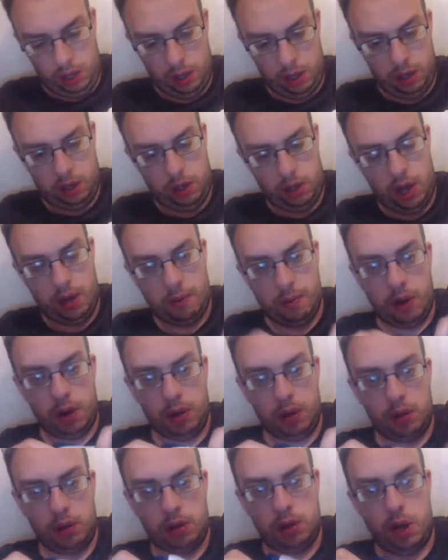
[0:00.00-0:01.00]
are the same
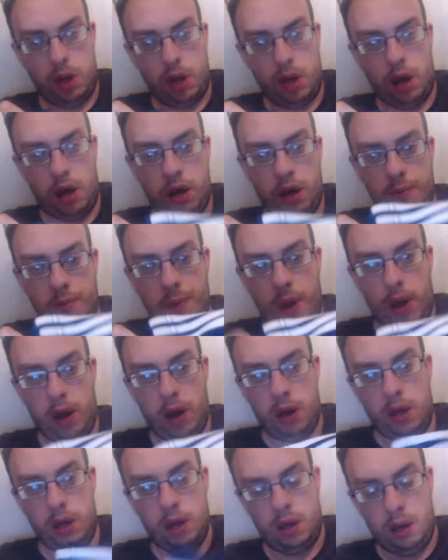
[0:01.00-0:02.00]
ones that I buy.
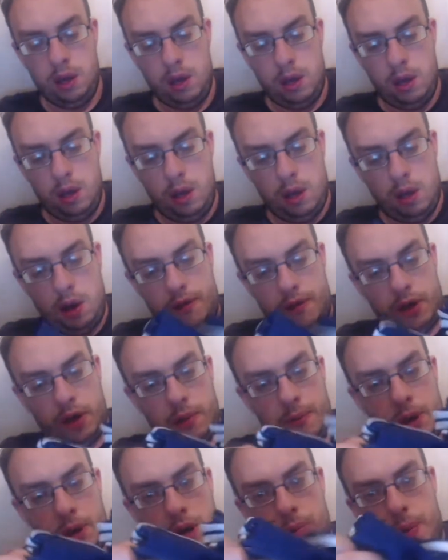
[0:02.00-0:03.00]
I think I
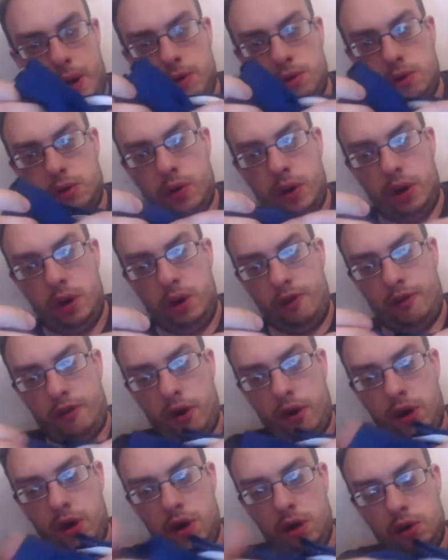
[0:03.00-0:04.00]
paid about
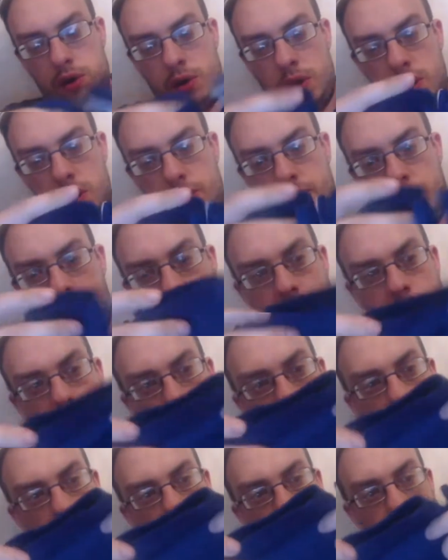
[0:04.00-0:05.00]
23 or 25 quid
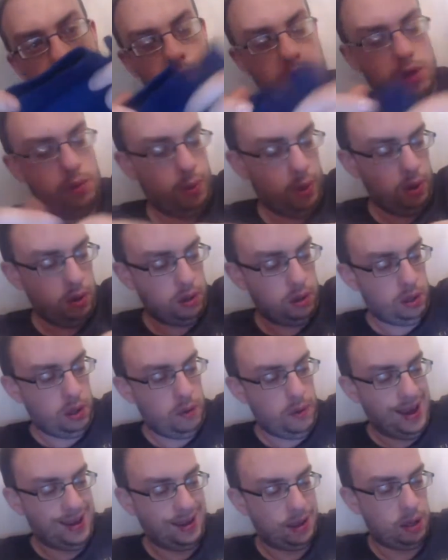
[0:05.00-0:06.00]
even in Sports
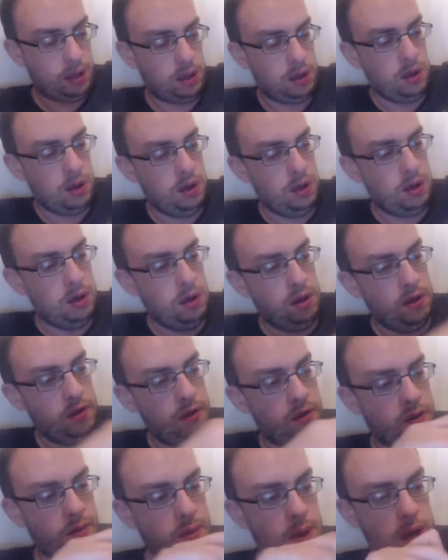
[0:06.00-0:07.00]
Direct
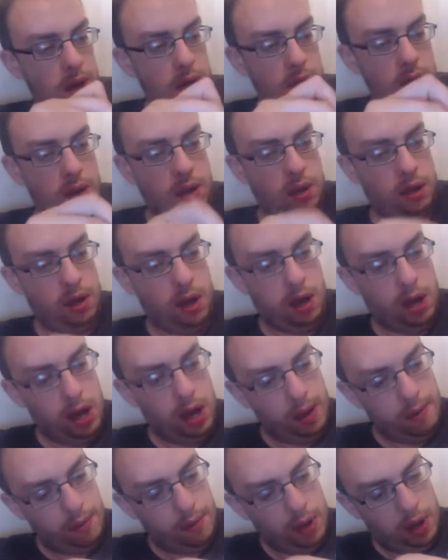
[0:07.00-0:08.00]
for mine.
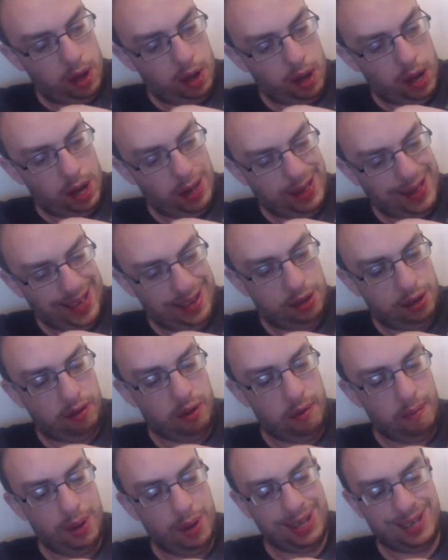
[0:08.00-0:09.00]
Um, and these are in
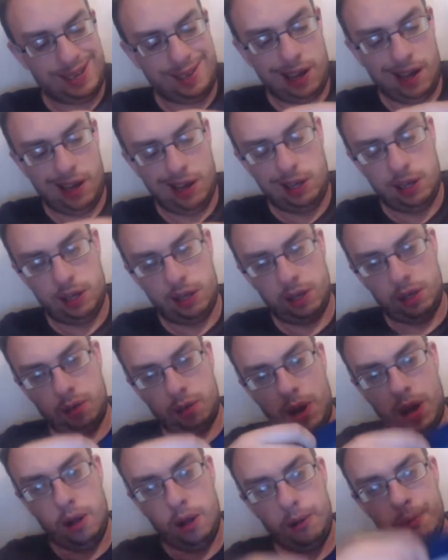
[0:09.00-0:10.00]
my size as
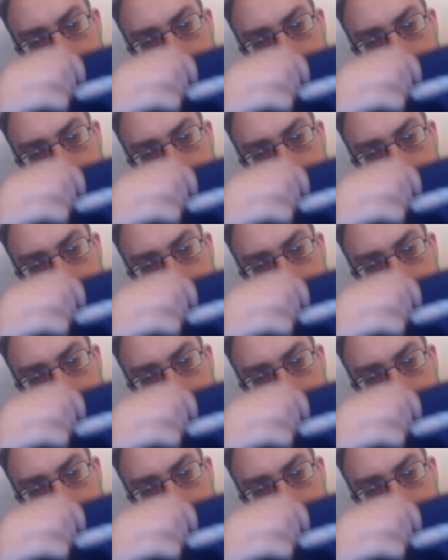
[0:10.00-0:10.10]
well.